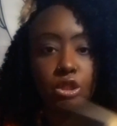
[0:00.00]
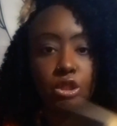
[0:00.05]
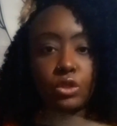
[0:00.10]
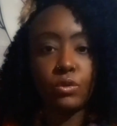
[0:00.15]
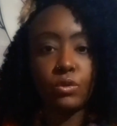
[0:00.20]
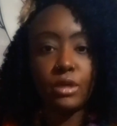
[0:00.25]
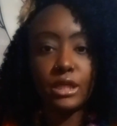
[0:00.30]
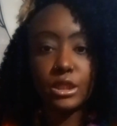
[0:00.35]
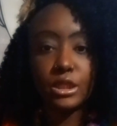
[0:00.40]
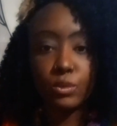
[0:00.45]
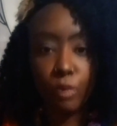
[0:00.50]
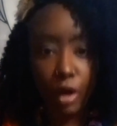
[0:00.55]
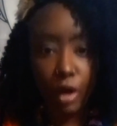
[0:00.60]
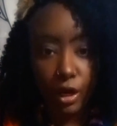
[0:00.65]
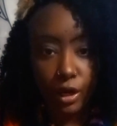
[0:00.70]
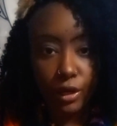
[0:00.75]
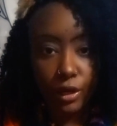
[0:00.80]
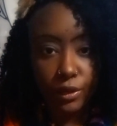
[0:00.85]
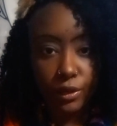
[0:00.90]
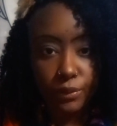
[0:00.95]
to his
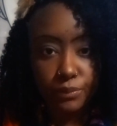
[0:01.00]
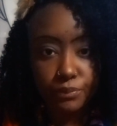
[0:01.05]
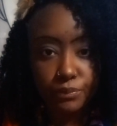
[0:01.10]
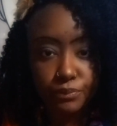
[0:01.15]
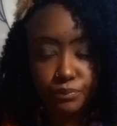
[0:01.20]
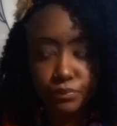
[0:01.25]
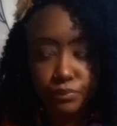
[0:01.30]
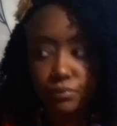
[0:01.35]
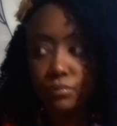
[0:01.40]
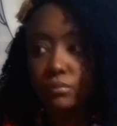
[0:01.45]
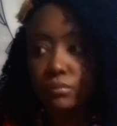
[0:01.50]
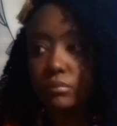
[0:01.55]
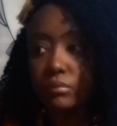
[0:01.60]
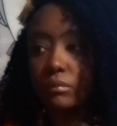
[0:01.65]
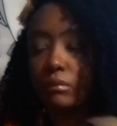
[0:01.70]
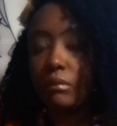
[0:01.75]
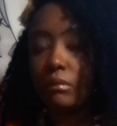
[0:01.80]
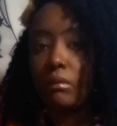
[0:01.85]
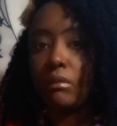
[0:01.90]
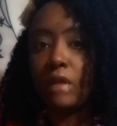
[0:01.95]
word
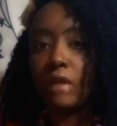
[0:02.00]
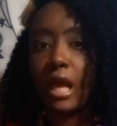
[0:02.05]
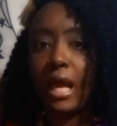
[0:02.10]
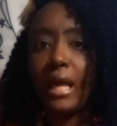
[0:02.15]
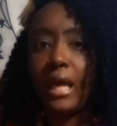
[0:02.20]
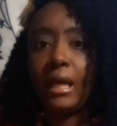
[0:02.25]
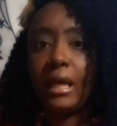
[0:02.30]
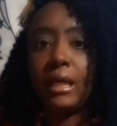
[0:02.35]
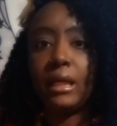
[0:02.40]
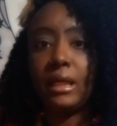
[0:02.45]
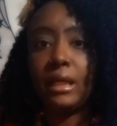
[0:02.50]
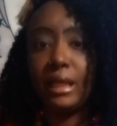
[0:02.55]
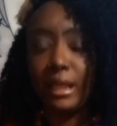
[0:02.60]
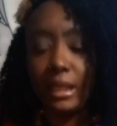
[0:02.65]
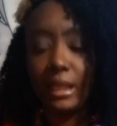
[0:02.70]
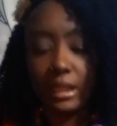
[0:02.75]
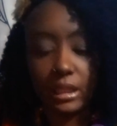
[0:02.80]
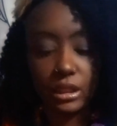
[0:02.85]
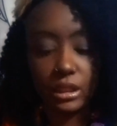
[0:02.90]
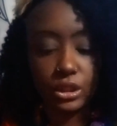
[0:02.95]
and
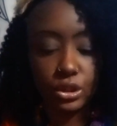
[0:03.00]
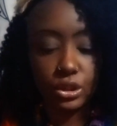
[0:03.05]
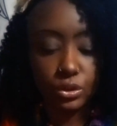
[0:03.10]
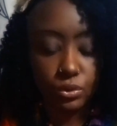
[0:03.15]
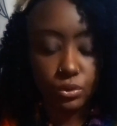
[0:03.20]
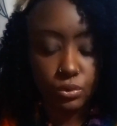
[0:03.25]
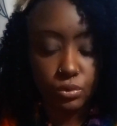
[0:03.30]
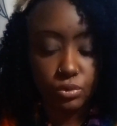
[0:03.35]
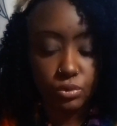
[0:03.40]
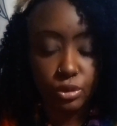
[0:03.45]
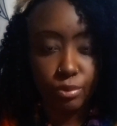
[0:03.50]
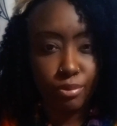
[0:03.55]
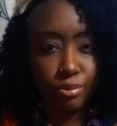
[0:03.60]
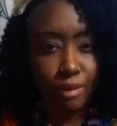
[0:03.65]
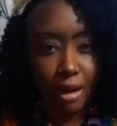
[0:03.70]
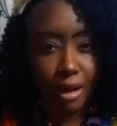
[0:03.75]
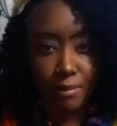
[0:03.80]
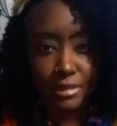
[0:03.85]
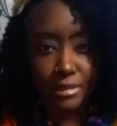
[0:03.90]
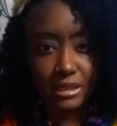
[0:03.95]
clinging to the
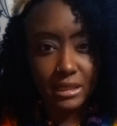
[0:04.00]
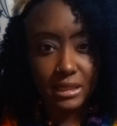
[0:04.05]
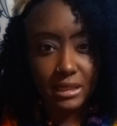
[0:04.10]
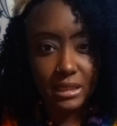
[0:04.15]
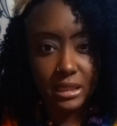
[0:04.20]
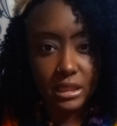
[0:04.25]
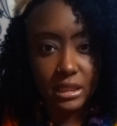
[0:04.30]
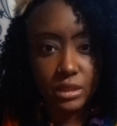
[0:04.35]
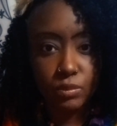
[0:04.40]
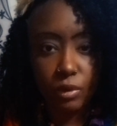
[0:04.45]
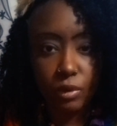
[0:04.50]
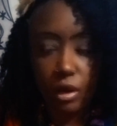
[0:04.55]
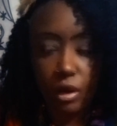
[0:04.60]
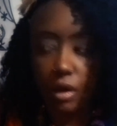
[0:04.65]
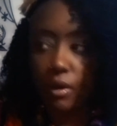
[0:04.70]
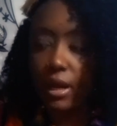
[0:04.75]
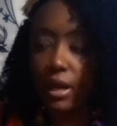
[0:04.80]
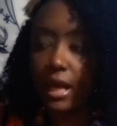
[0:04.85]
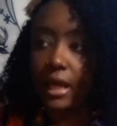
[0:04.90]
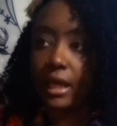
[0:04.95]
promises in his
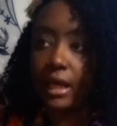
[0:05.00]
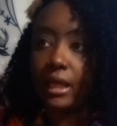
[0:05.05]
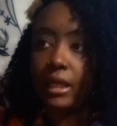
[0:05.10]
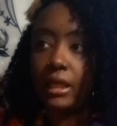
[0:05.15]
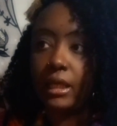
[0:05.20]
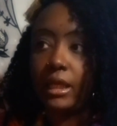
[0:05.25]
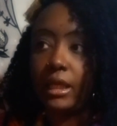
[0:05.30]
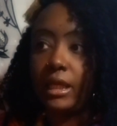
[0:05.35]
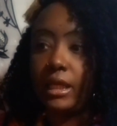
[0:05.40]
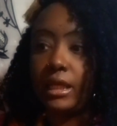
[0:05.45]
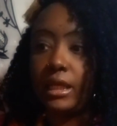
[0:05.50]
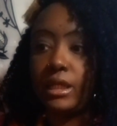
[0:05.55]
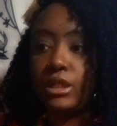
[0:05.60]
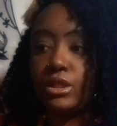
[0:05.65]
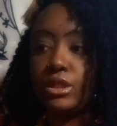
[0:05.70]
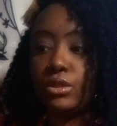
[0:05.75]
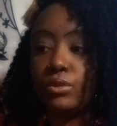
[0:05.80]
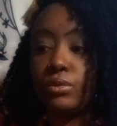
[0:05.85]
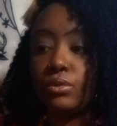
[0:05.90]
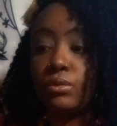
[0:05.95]
word and
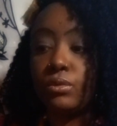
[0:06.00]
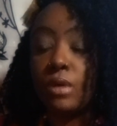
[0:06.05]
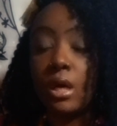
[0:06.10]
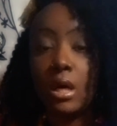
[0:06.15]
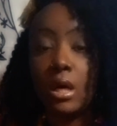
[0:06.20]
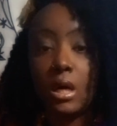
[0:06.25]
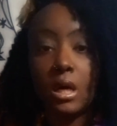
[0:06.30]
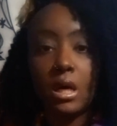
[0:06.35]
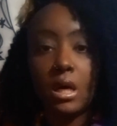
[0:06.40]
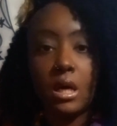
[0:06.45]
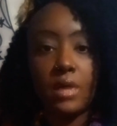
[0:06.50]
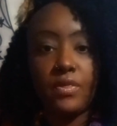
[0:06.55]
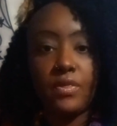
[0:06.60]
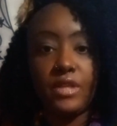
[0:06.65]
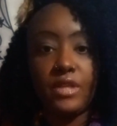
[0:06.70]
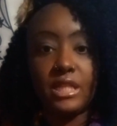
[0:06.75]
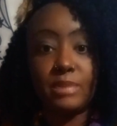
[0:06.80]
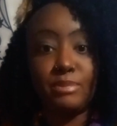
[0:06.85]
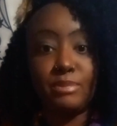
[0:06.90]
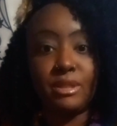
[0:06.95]
clinging to
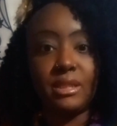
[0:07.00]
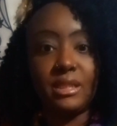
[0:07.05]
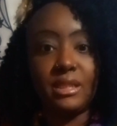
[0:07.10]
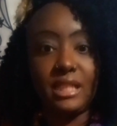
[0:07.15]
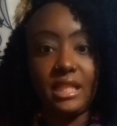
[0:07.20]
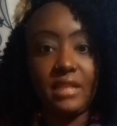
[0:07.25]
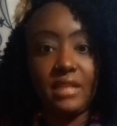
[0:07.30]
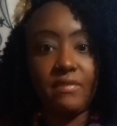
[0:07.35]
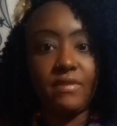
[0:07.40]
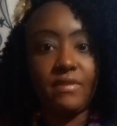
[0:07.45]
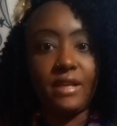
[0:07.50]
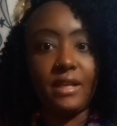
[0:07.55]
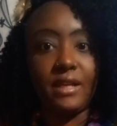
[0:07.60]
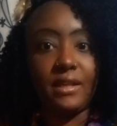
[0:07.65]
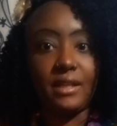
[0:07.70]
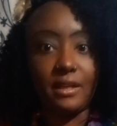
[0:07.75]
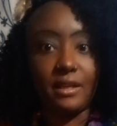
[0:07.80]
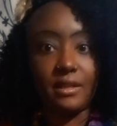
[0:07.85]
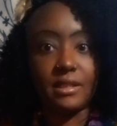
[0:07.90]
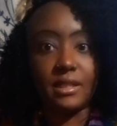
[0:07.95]
this belief
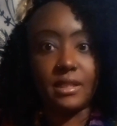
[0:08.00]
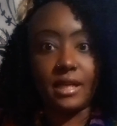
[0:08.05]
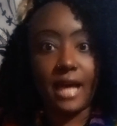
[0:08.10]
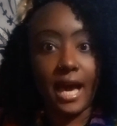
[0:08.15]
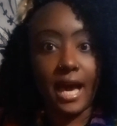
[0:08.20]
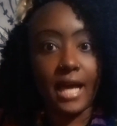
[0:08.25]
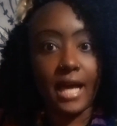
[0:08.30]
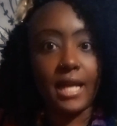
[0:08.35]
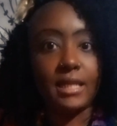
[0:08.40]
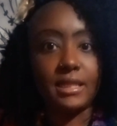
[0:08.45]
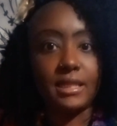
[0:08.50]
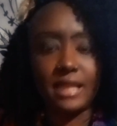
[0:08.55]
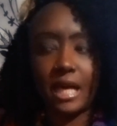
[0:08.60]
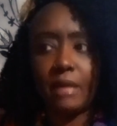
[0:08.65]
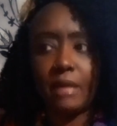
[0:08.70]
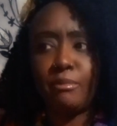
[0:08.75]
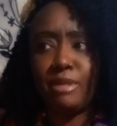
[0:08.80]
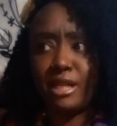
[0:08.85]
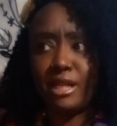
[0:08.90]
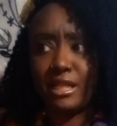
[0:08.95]
that there's a God
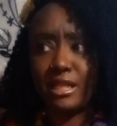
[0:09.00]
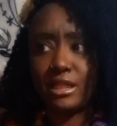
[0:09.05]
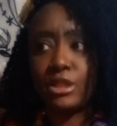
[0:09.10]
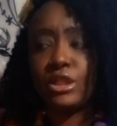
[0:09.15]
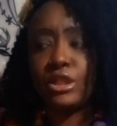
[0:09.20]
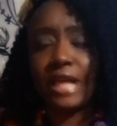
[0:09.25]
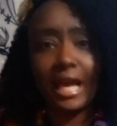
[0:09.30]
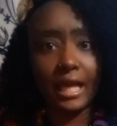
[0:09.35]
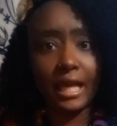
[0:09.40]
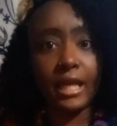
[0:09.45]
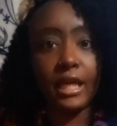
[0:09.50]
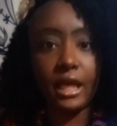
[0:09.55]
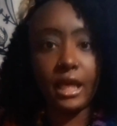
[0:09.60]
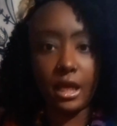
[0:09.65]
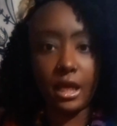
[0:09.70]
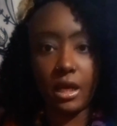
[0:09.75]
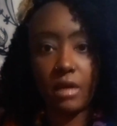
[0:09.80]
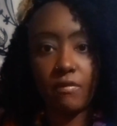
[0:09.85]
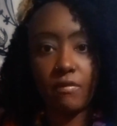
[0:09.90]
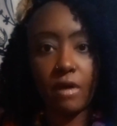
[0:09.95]
outside of me that's taking
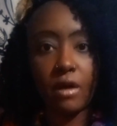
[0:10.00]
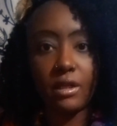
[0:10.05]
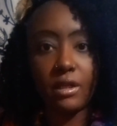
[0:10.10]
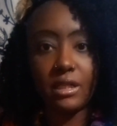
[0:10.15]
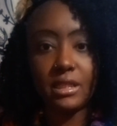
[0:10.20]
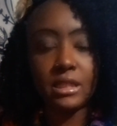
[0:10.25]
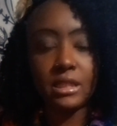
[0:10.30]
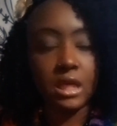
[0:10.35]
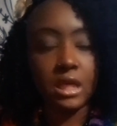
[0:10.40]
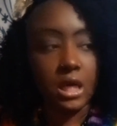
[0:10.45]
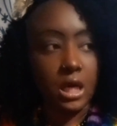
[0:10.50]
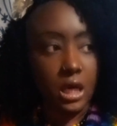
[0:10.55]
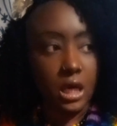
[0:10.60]
care of all this.